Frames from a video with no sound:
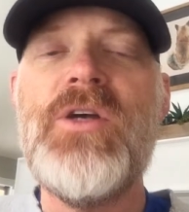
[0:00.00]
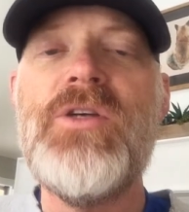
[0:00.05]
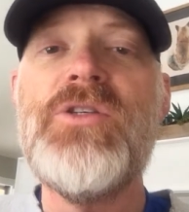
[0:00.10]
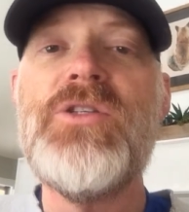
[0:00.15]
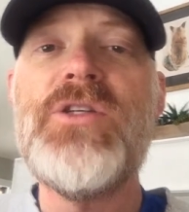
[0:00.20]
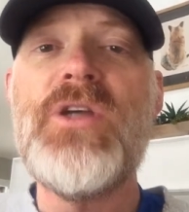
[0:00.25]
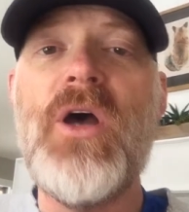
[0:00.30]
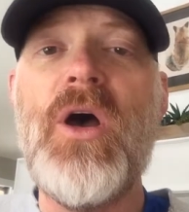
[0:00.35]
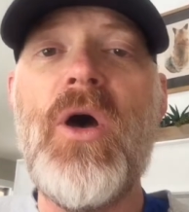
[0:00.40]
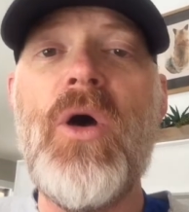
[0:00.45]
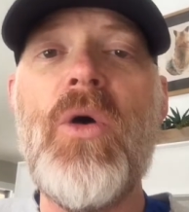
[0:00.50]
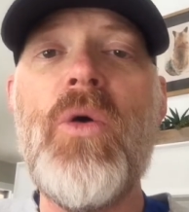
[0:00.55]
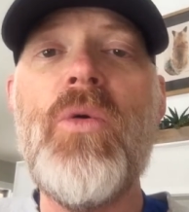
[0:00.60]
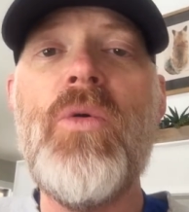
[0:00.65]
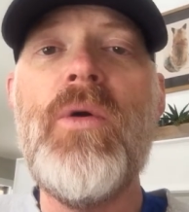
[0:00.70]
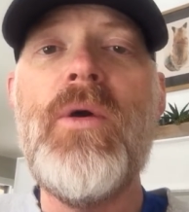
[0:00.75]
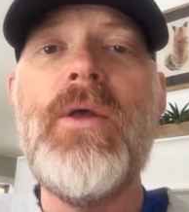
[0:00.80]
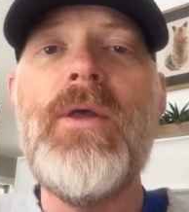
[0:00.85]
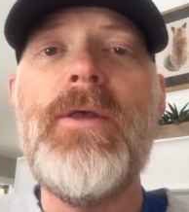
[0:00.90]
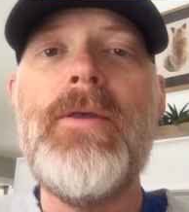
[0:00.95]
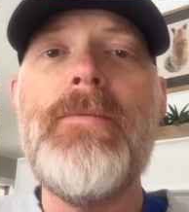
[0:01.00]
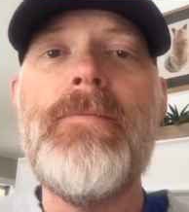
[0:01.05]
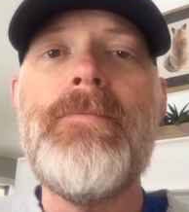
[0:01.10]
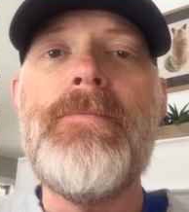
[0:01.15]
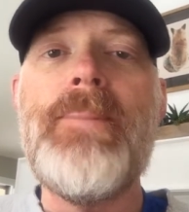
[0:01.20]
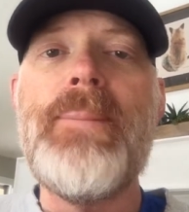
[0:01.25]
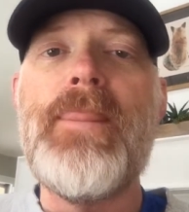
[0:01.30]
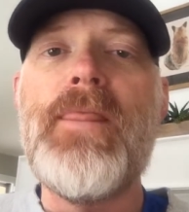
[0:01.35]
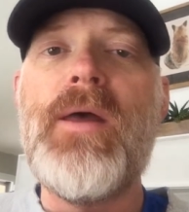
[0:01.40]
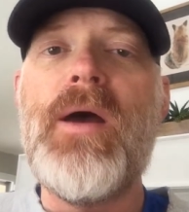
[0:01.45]
So
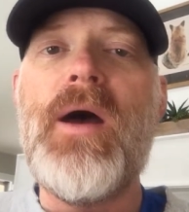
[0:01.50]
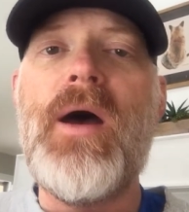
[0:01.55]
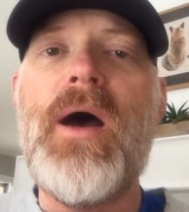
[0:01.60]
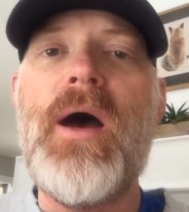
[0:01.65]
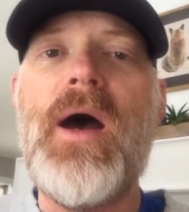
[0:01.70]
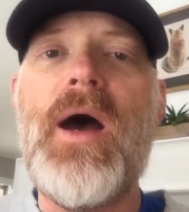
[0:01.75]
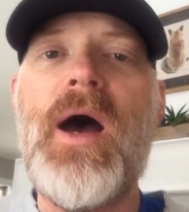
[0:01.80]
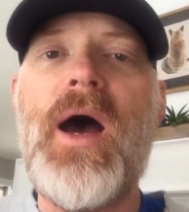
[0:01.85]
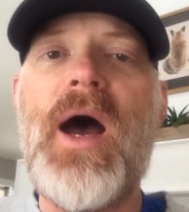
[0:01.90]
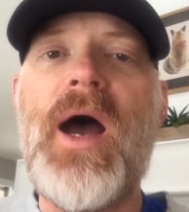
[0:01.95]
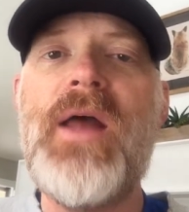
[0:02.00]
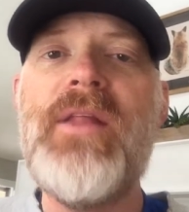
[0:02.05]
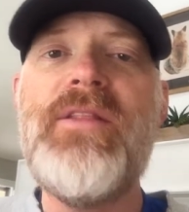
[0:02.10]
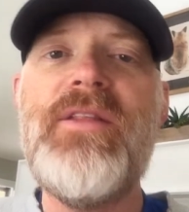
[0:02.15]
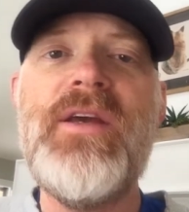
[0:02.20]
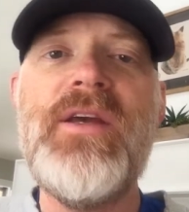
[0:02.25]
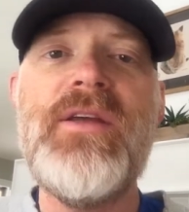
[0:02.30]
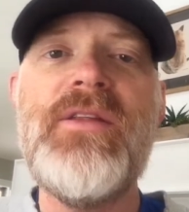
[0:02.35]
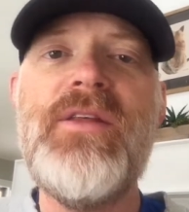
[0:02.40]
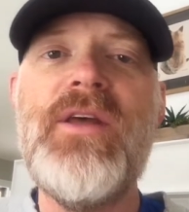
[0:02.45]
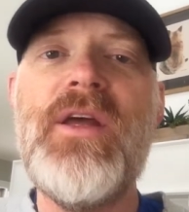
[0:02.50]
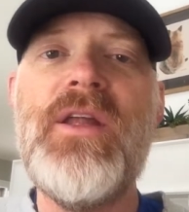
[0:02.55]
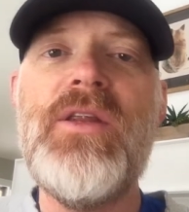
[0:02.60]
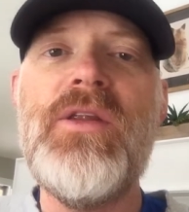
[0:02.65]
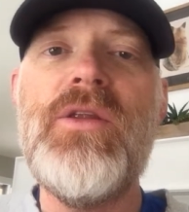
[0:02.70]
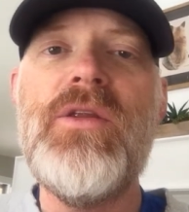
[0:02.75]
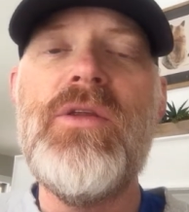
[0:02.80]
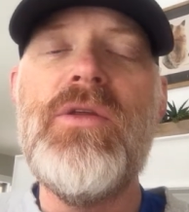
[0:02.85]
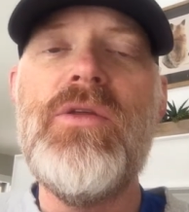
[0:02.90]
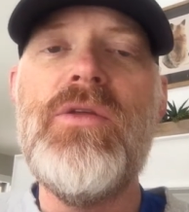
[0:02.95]
I think that
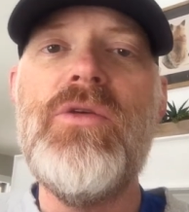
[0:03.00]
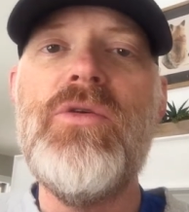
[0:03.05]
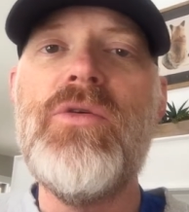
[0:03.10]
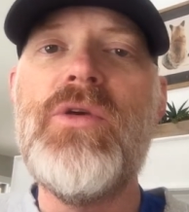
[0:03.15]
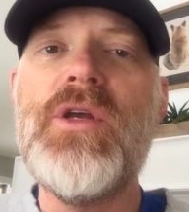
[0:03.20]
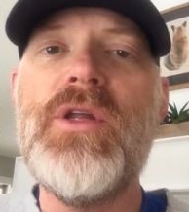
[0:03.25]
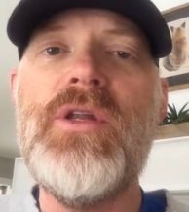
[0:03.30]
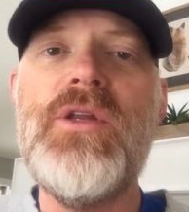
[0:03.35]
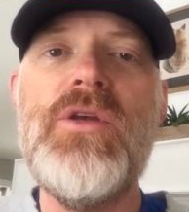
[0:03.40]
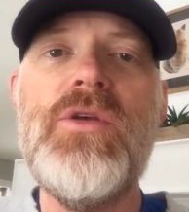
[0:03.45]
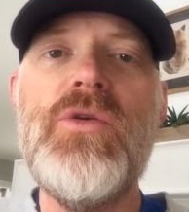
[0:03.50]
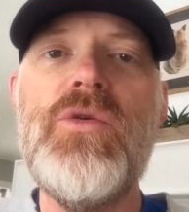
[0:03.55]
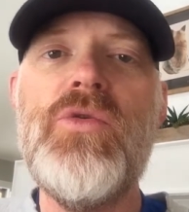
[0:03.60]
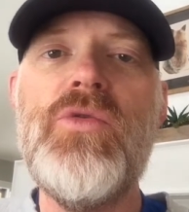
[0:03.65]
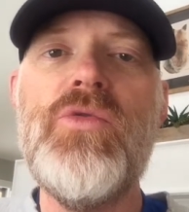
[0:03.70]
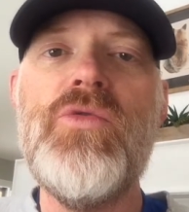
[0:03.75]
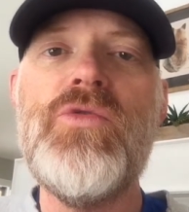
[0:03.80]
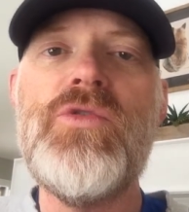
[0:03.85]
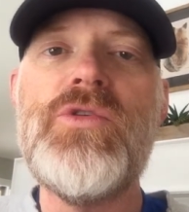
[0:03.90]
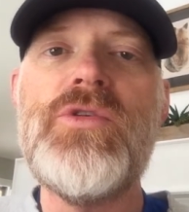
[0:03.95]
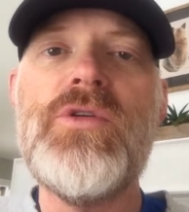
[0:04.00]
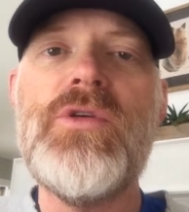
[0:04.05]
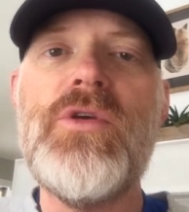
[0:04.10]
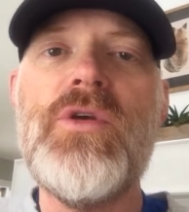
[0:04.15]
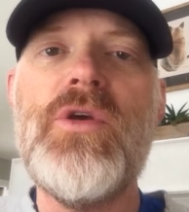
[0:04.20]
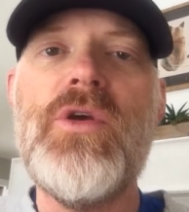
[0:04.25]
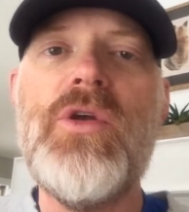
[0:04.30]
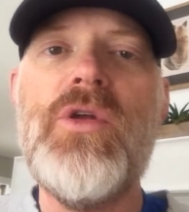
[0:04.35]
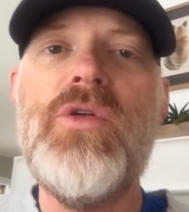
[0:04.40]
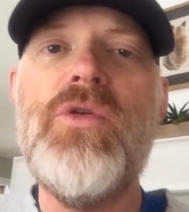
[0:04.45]
you can use
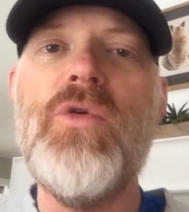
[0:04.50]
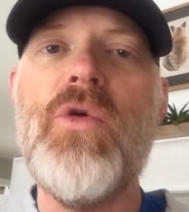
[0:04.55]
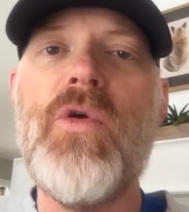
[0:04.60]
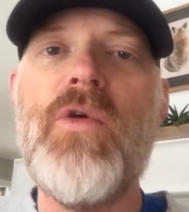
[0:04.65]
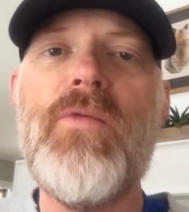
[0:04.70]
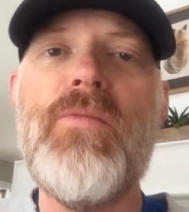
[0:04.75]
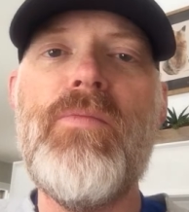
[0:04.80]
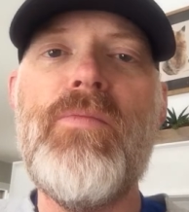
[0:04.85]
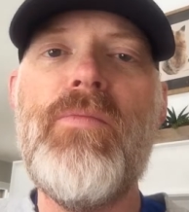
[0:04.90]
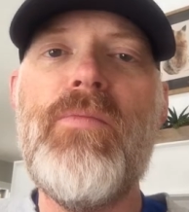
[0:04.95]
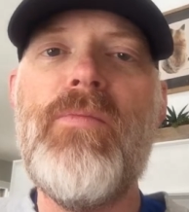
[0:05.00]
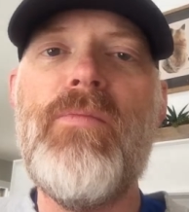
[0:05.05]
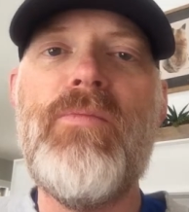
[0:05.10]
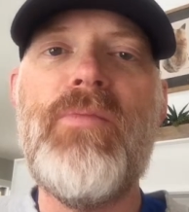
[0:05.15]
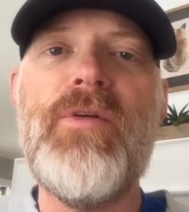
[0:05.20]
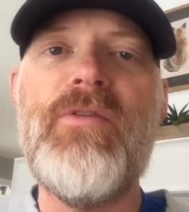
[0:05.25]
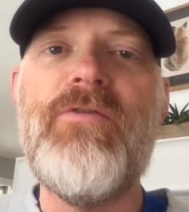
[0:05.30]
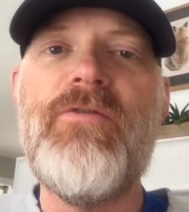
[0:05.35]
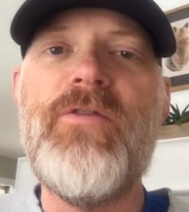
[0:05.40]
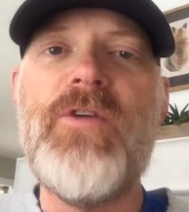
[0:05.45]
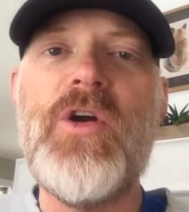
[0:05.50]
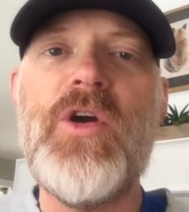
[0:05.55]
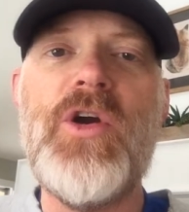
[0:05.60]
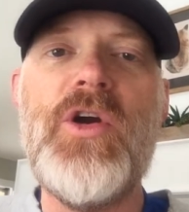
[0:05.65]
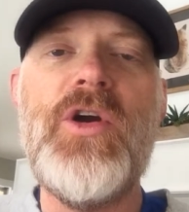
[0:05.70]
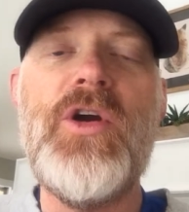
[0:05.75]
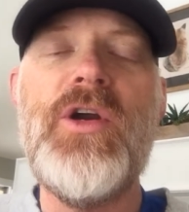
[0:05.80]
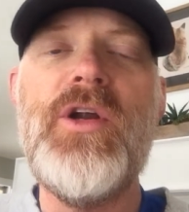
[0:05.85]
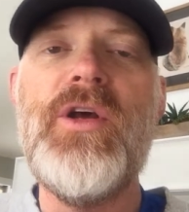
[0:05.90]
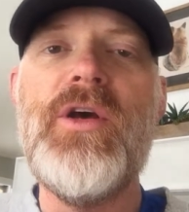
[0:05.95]
your
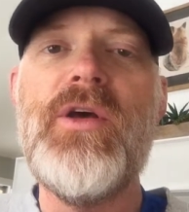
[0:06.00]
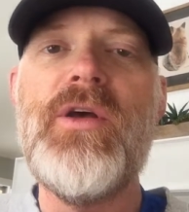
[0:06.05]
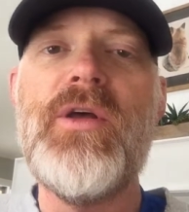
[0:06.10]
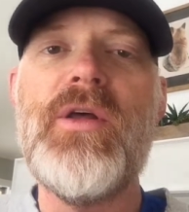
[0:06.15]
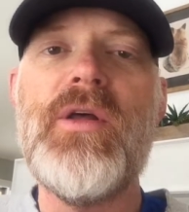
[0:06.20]
preferred